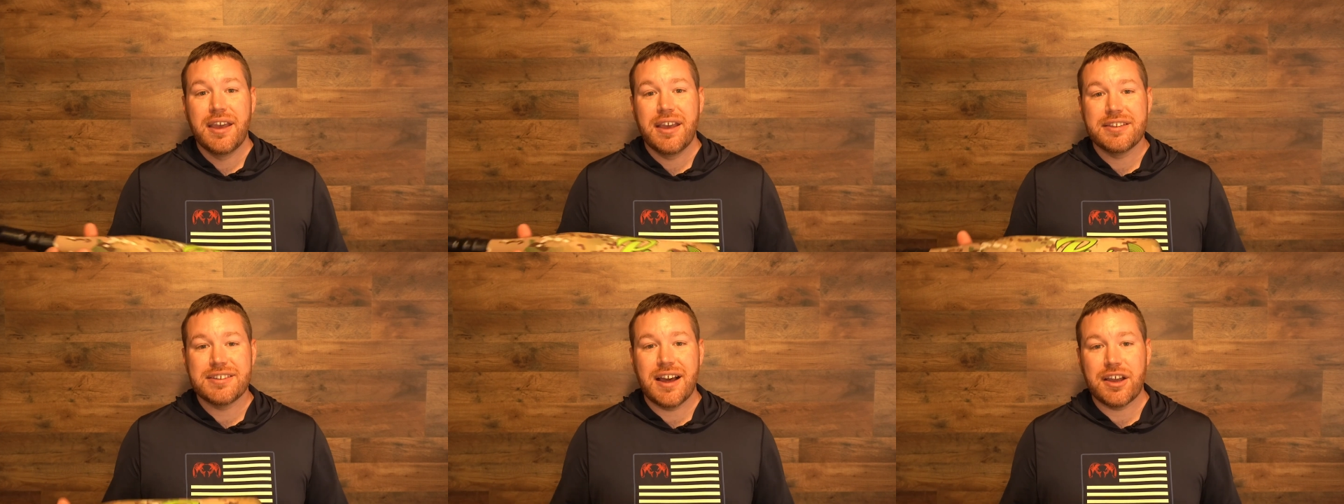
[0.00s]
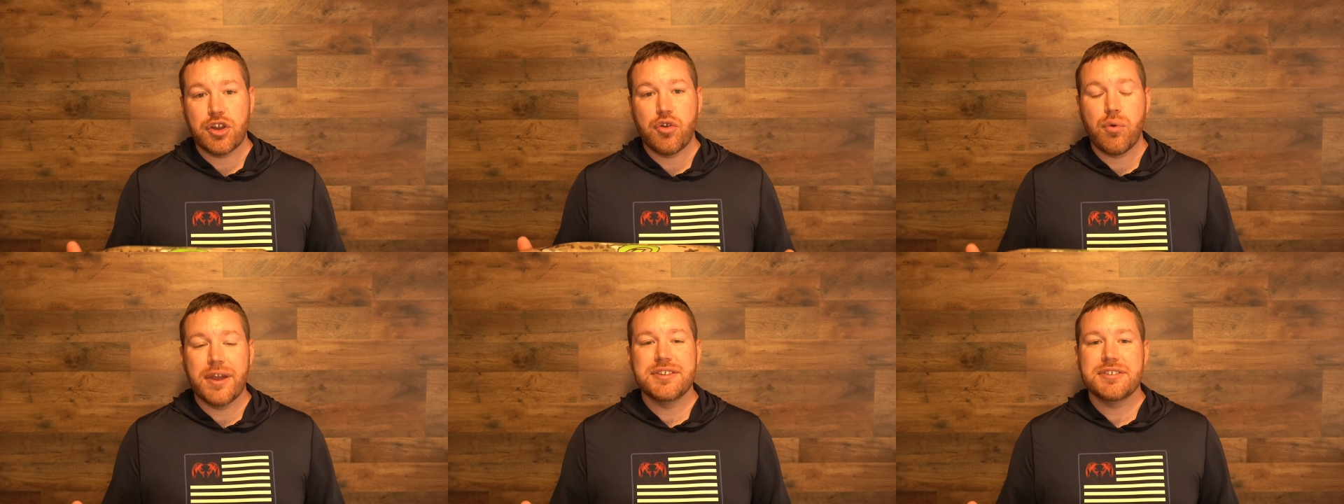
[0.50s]
It's not
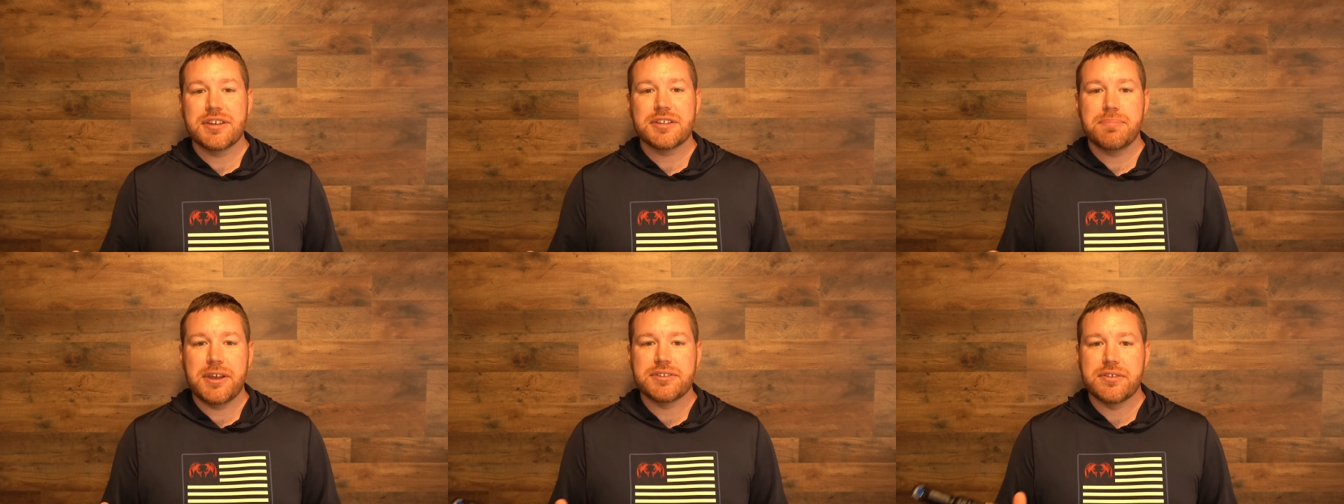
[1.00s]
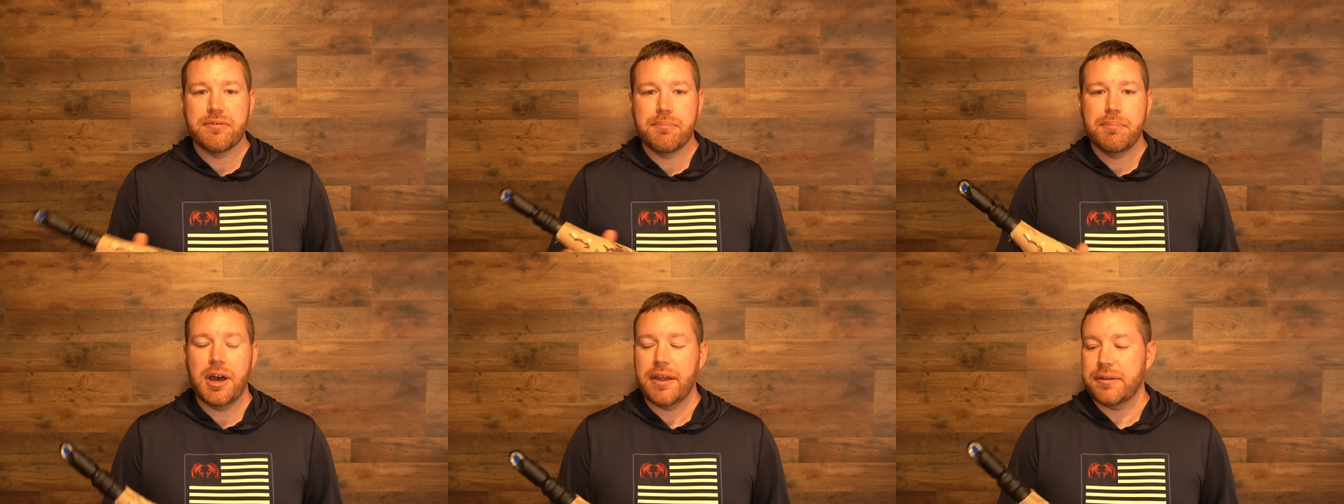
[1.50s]
crazy expensive,
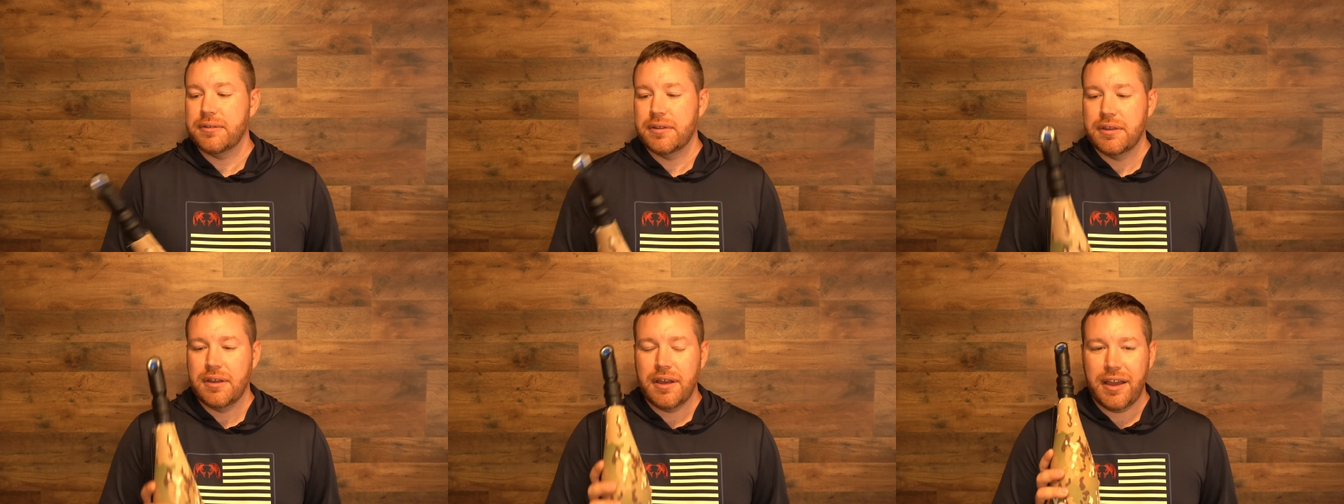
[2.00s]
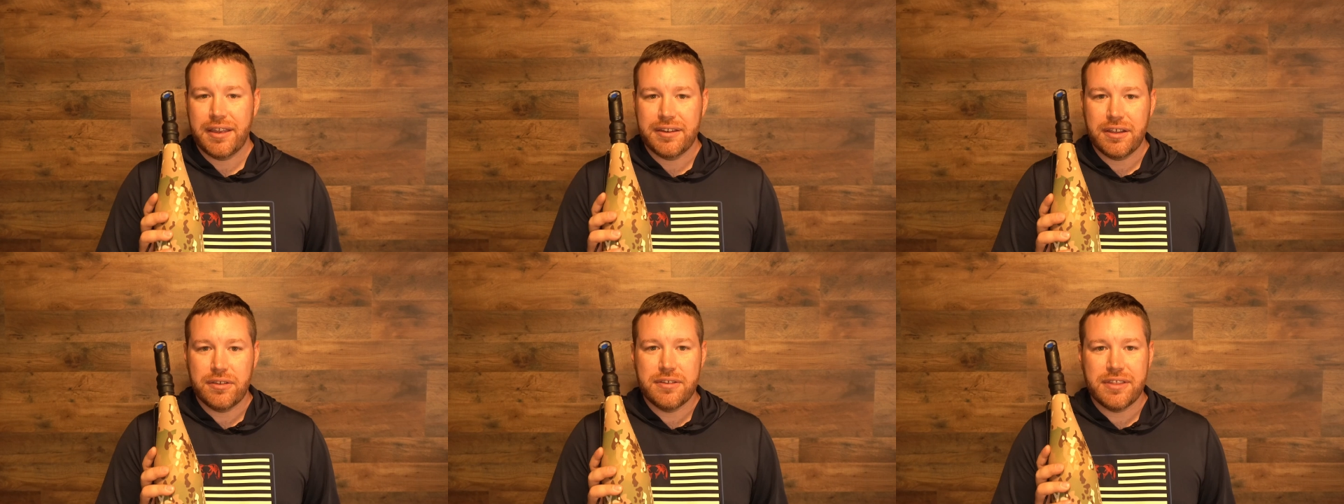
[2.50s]
but I can
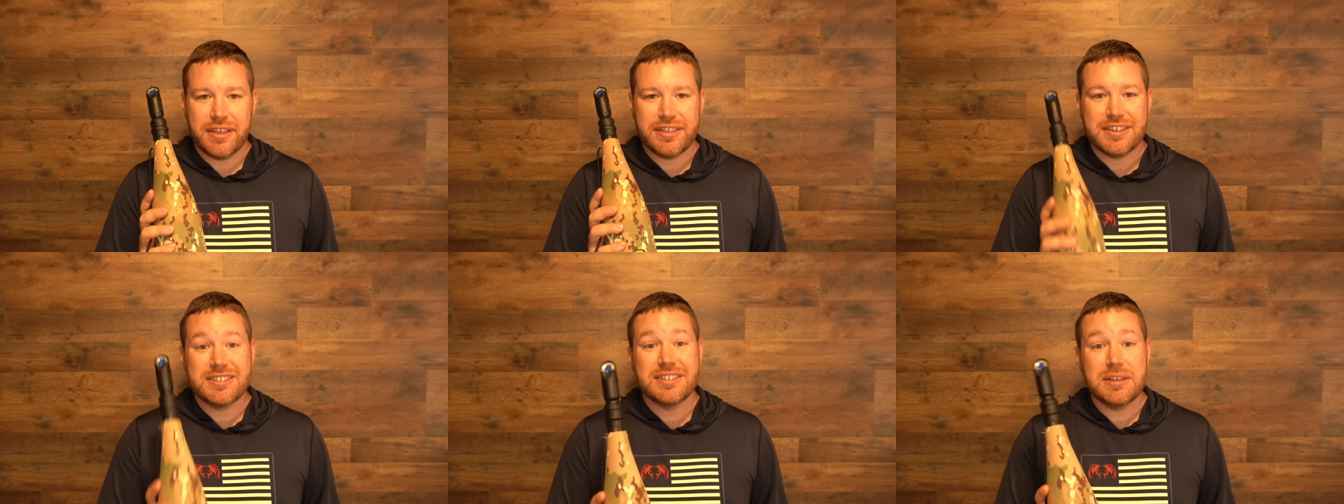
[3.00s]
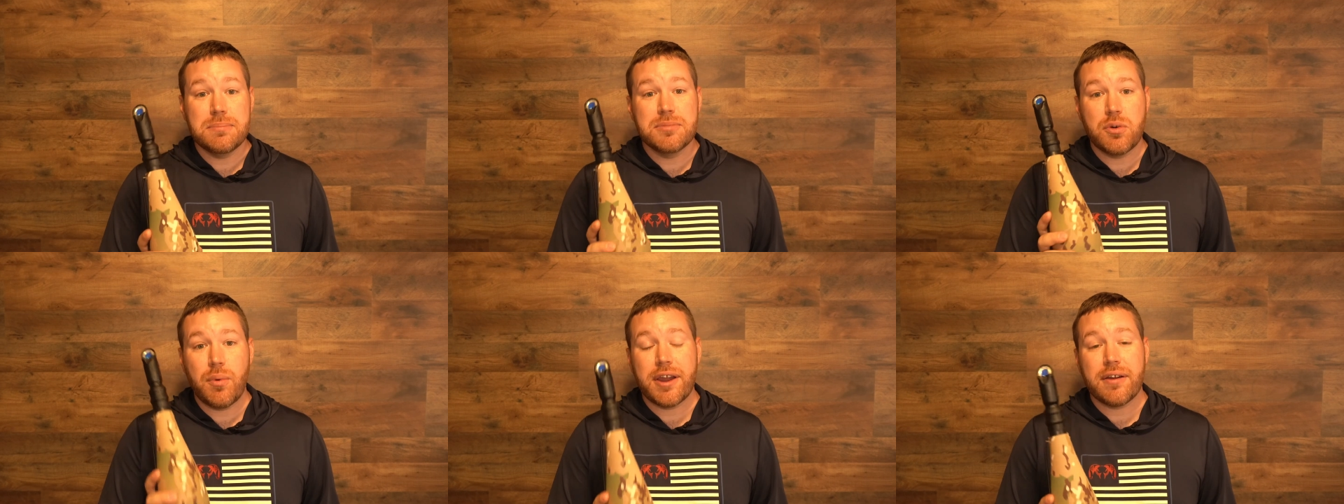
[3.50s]
tell you that they seem
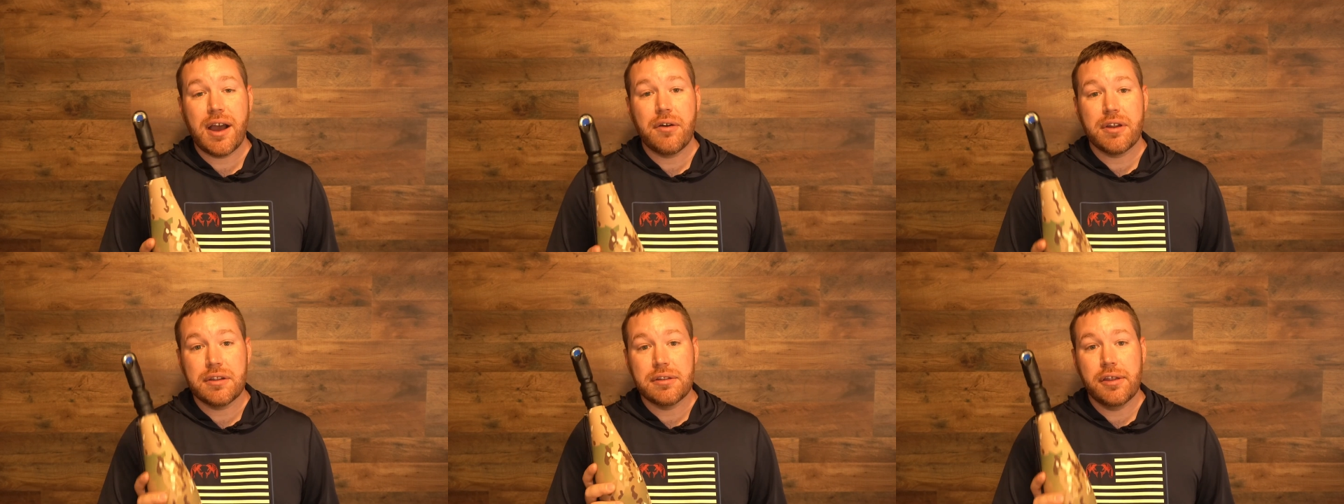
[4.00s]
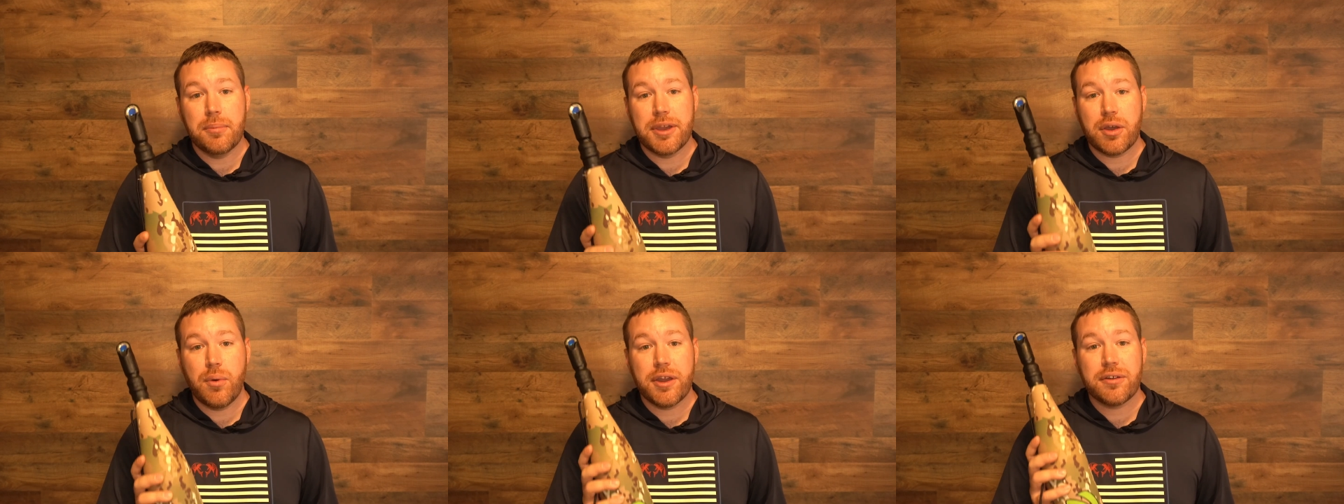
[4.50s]
to wear out a little
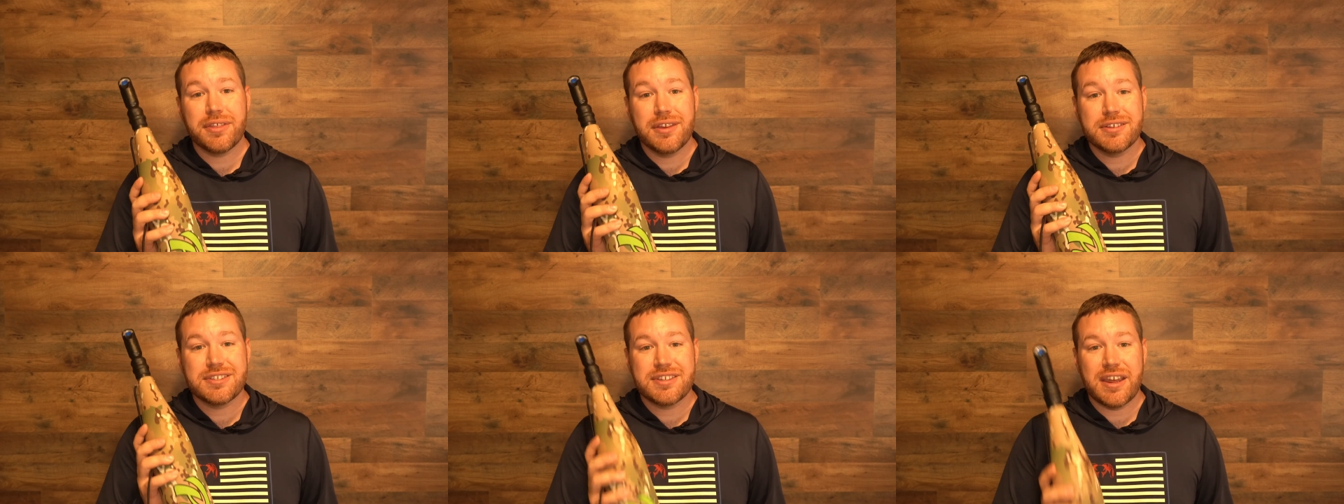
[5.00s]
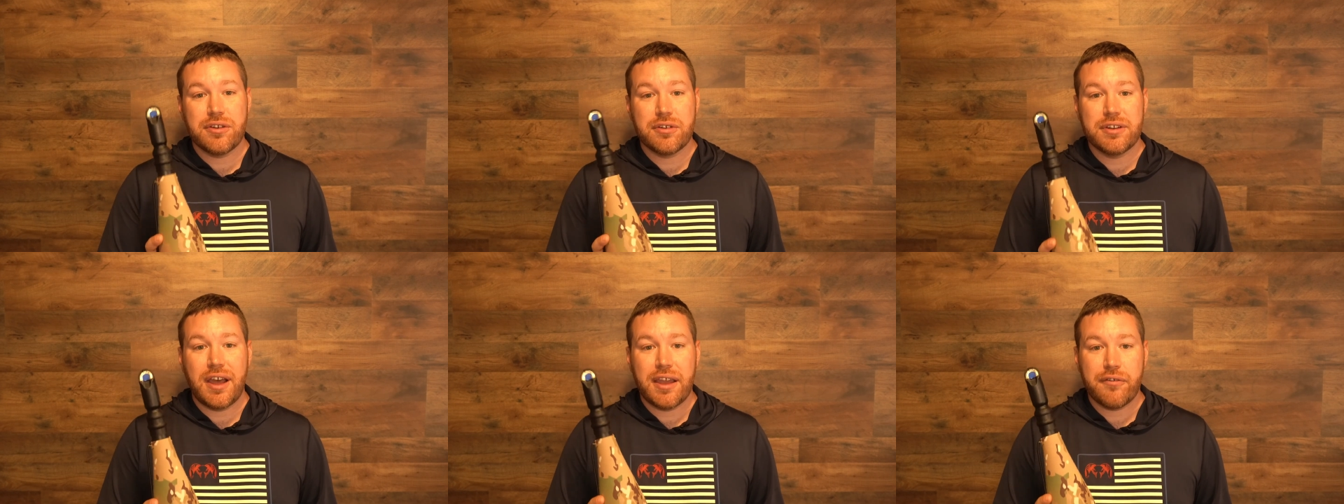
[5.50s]
bit quicker than a
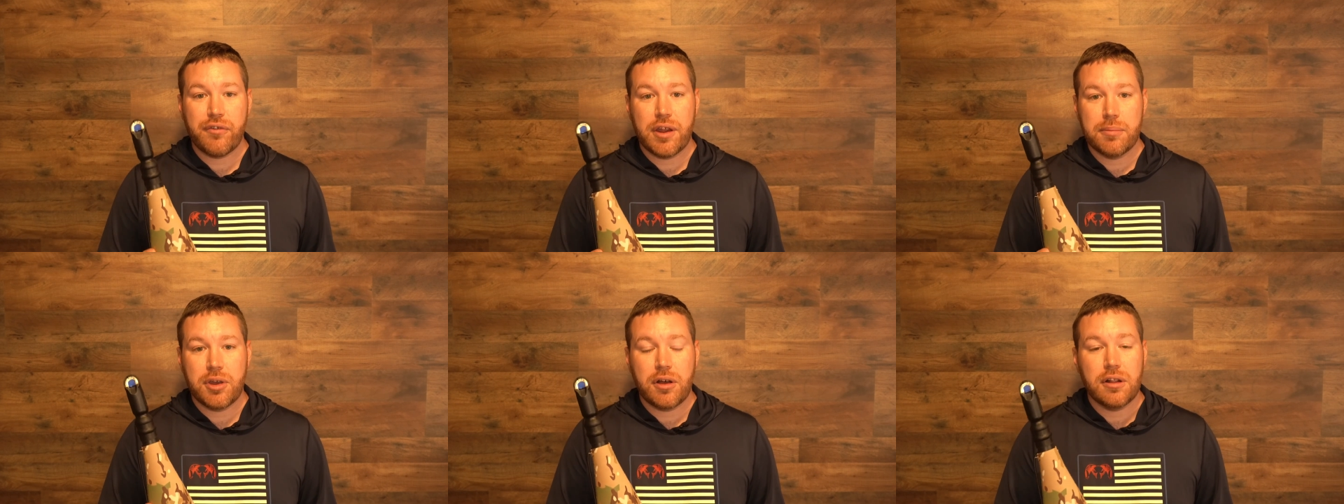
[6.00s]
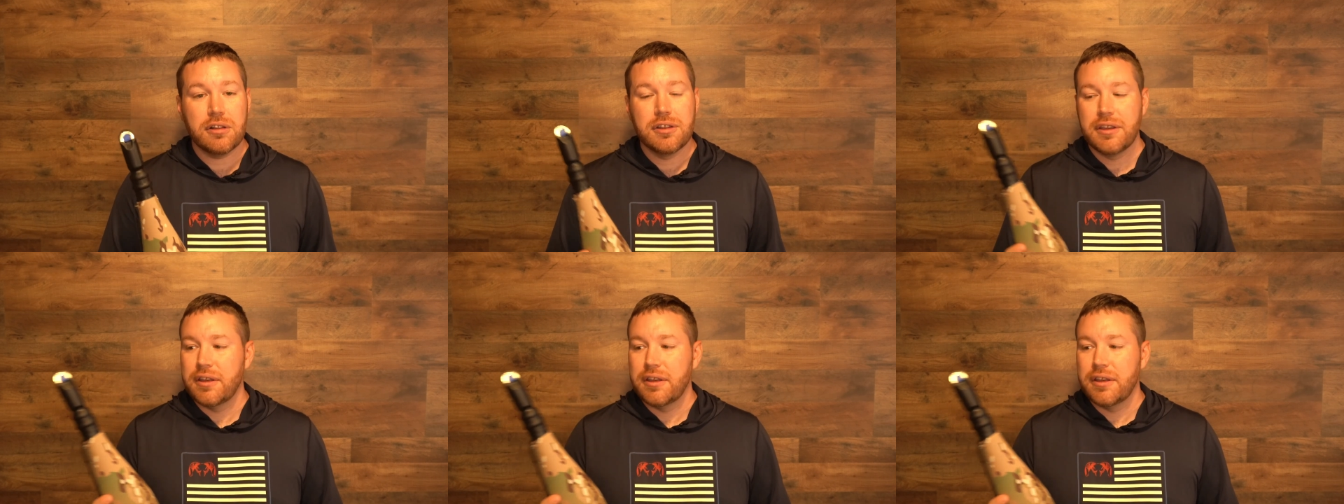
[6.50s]
standard diaphragm call.